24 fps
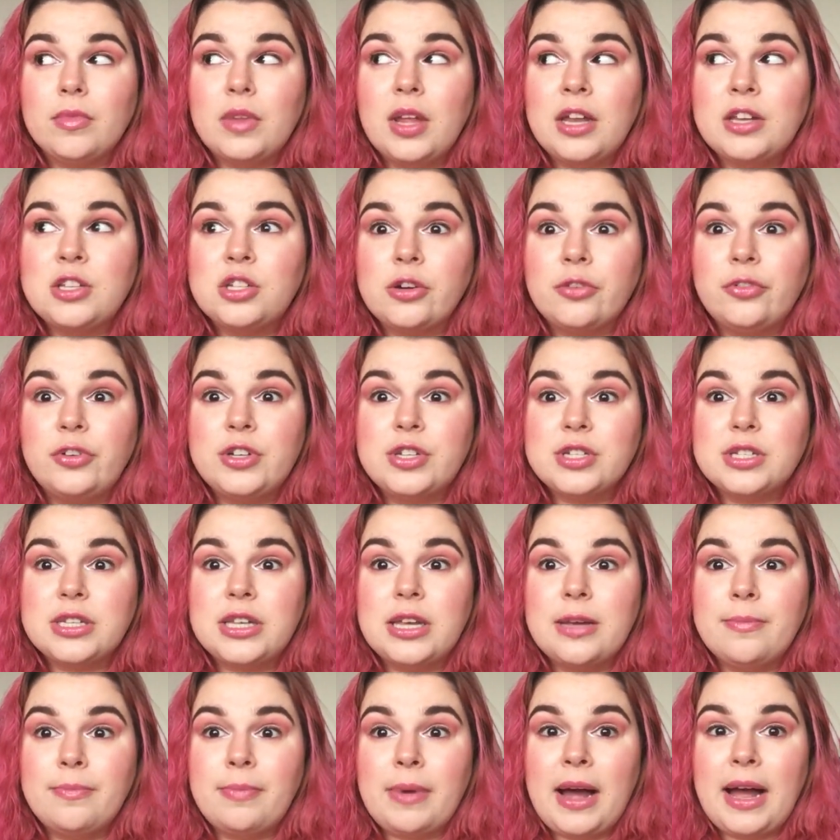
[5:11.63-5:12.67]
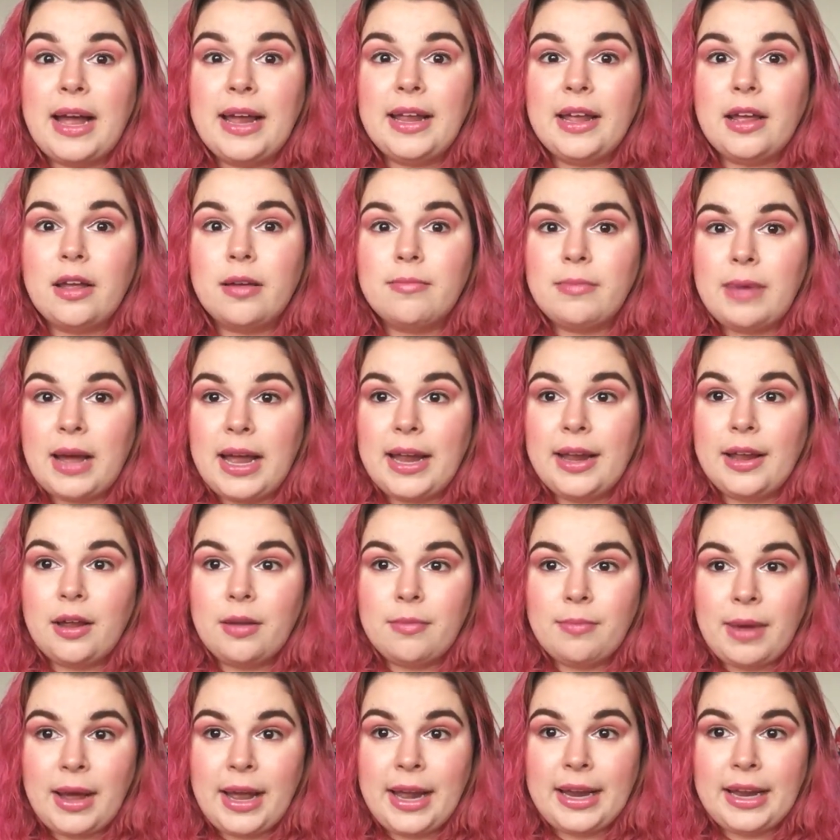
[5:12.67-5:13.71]
And so if we just keep buying it and buying it
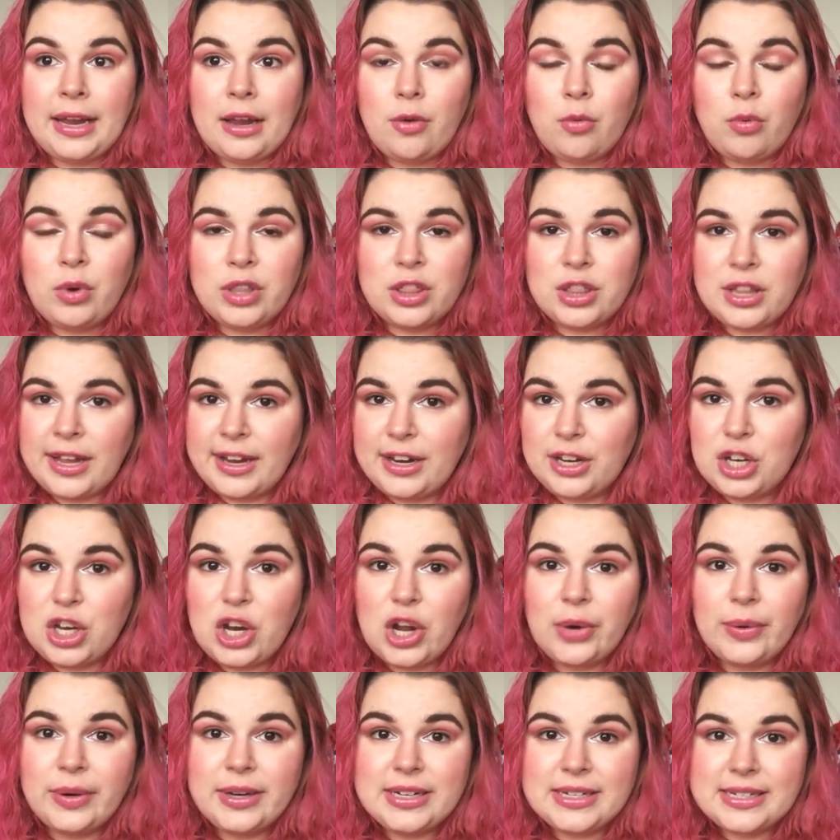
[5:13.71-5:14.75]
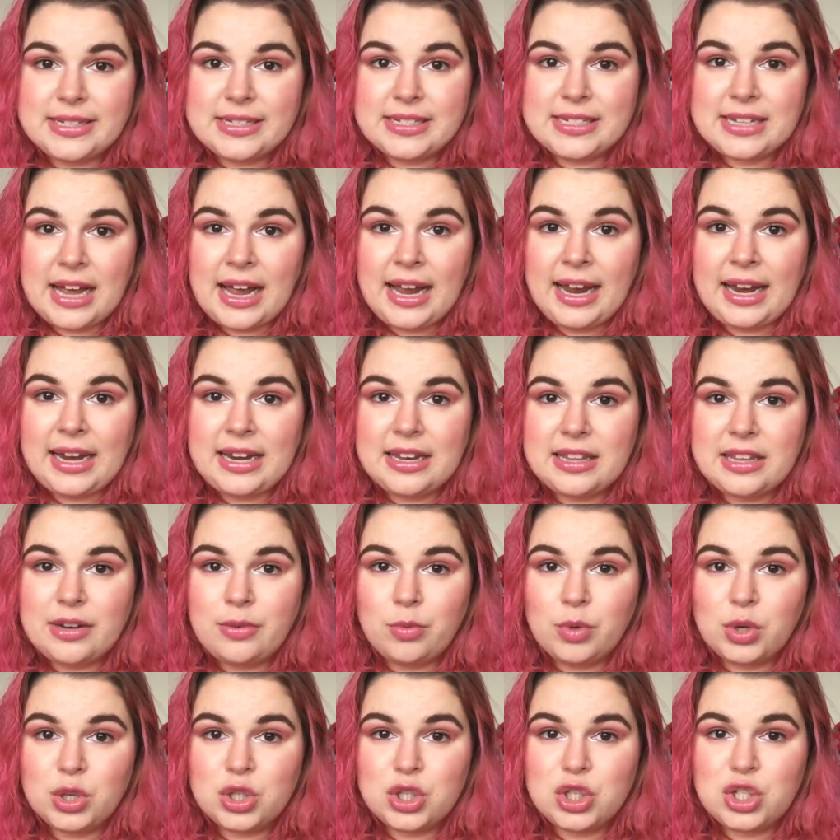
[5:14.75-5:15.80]
and buying it with like no end in sight,
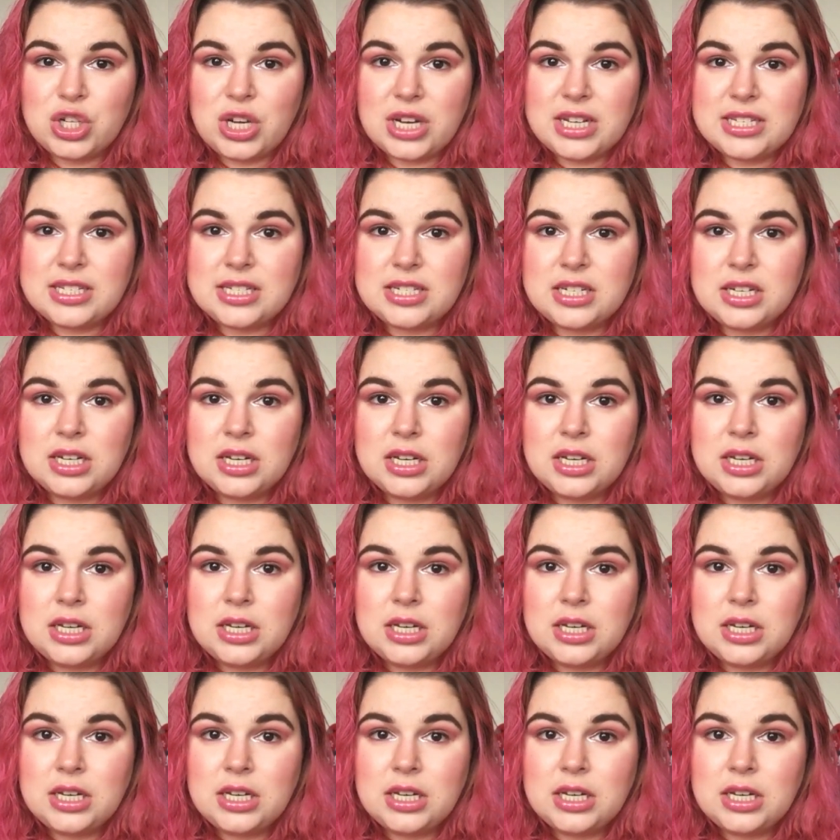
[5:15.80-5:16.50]
then we're just